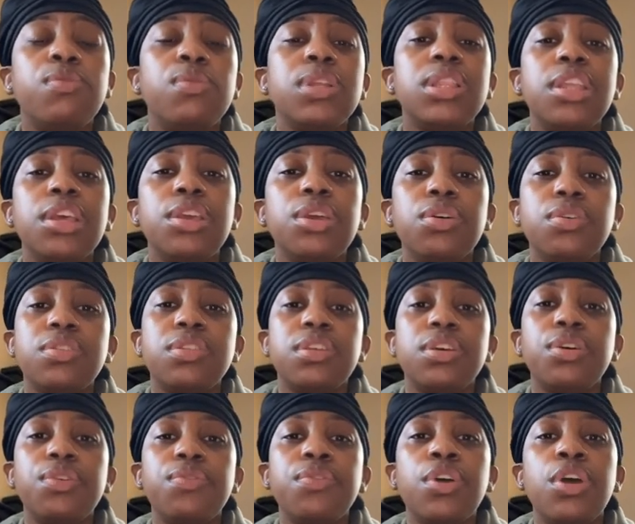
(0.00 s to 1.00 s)
within
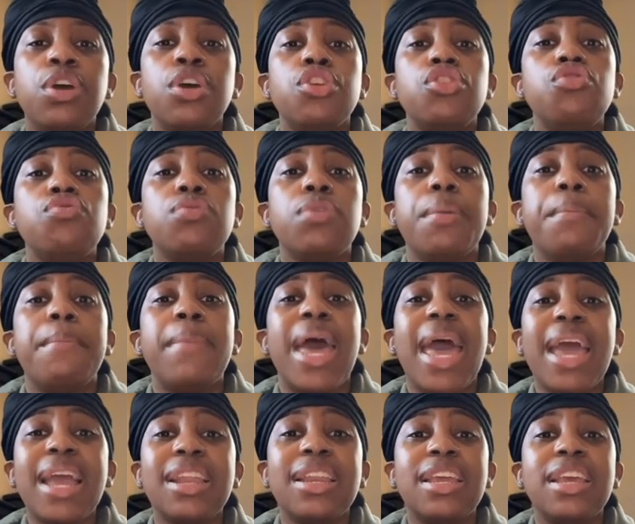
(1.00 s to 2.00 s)
yourself, you're a
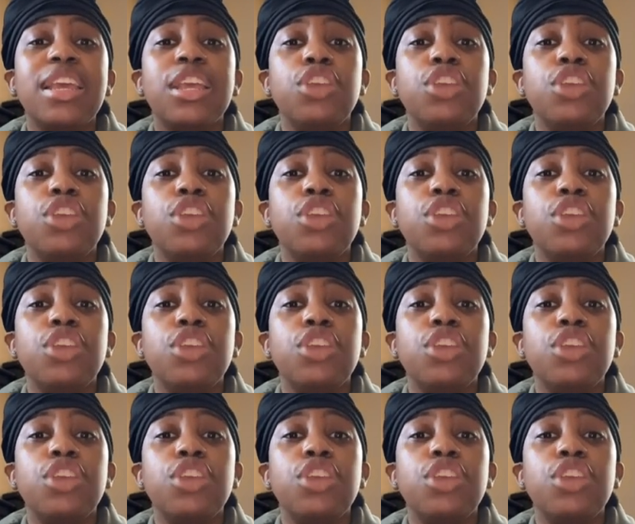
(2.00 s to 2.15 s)
magnet.